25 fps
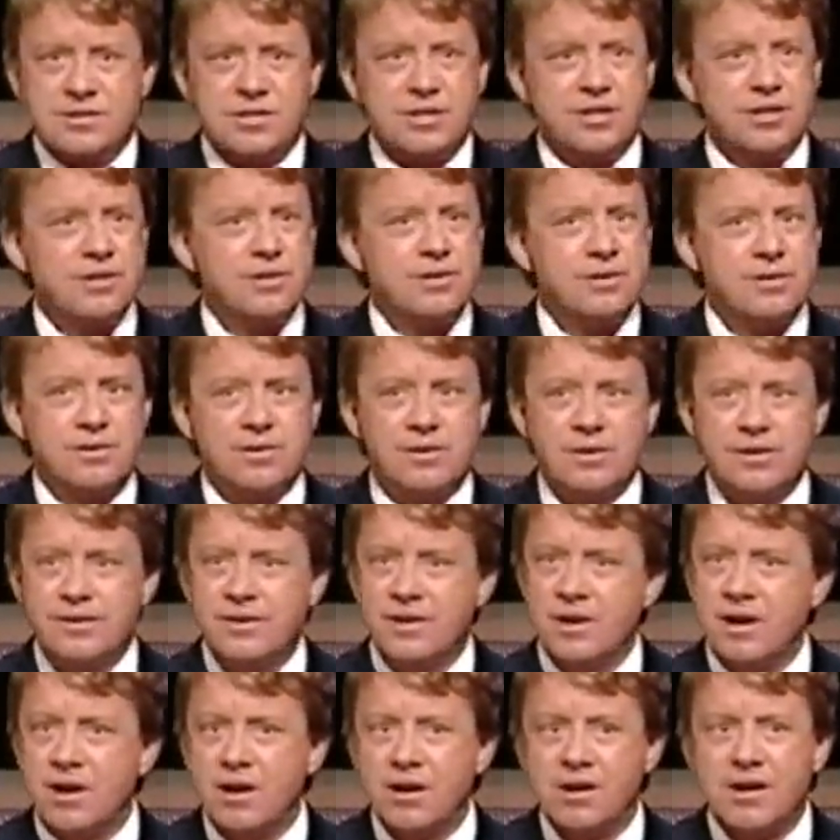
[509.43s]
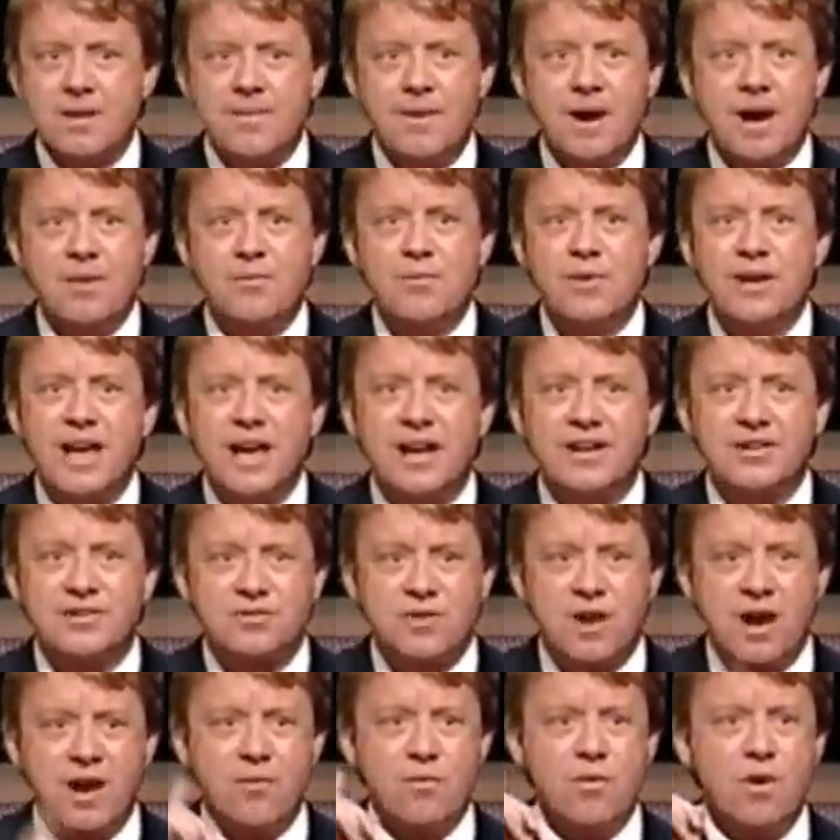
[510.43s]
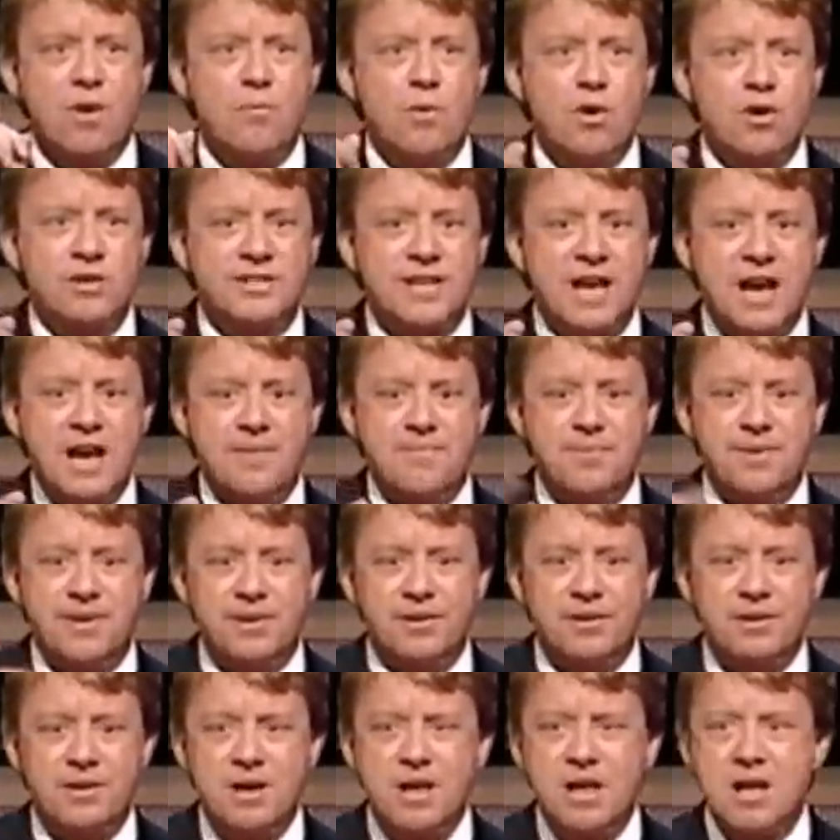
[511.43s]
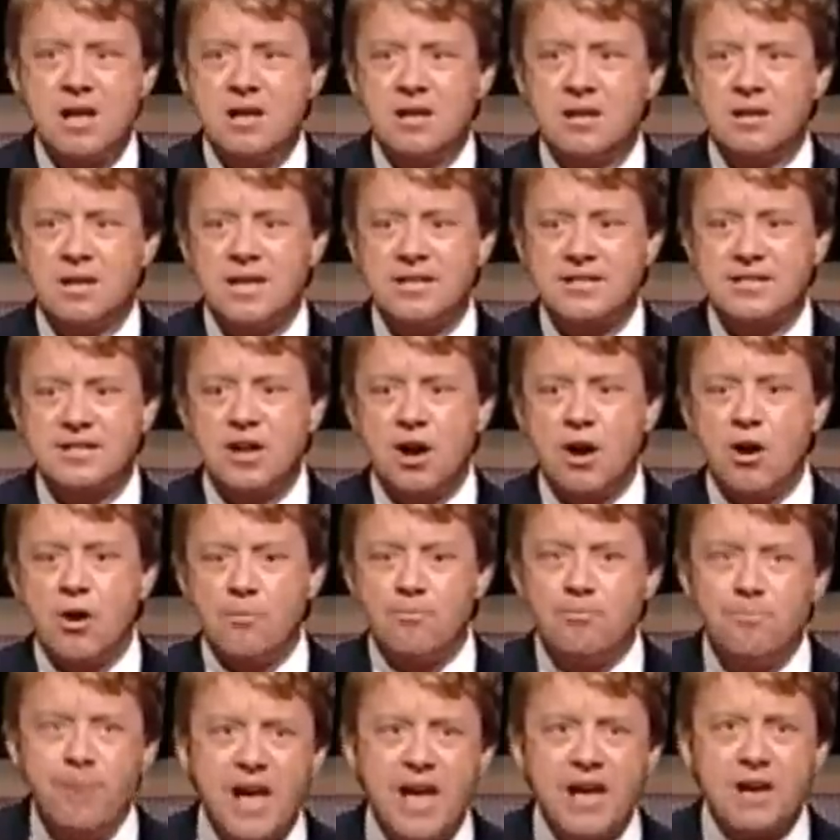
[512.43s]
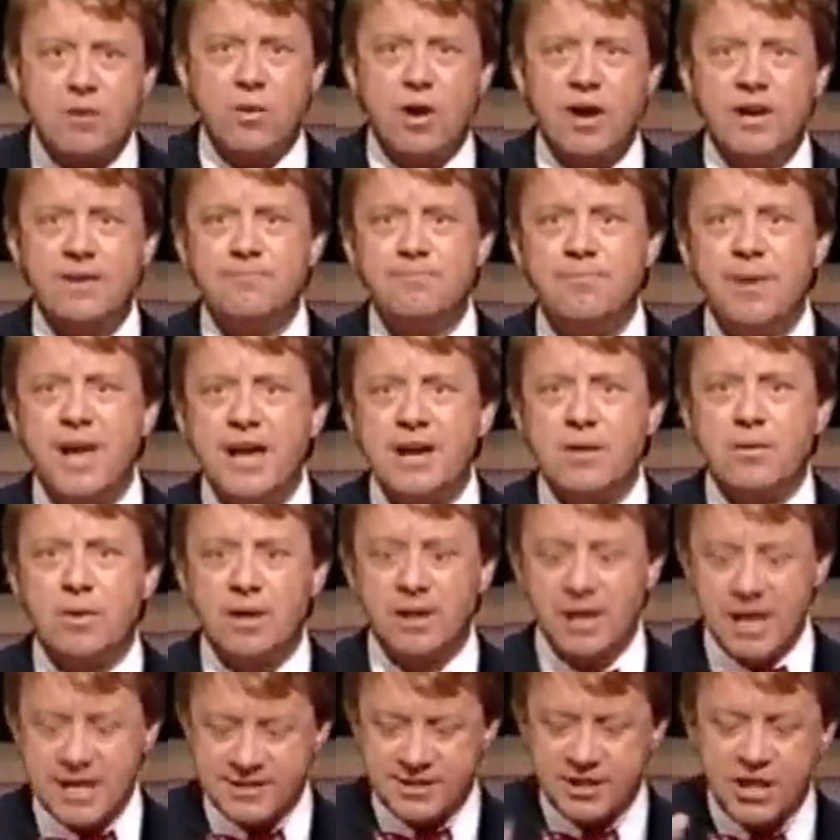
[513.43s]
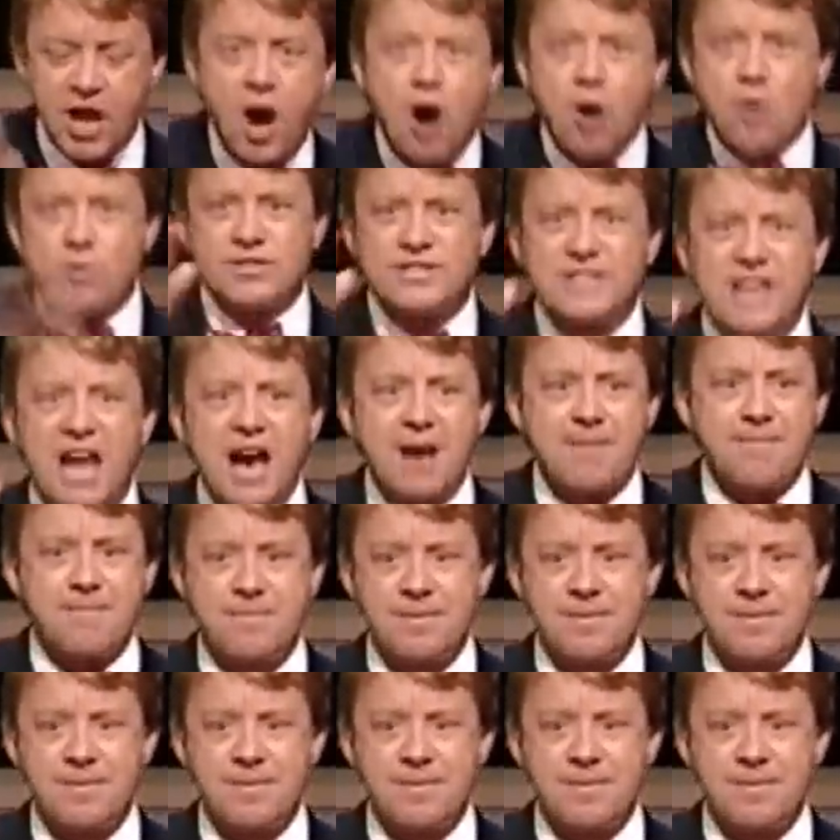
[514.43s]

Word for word: Two. No, come on. We got to try one more time. All right. Let's go. Big one. Big one. Let's go. Stop.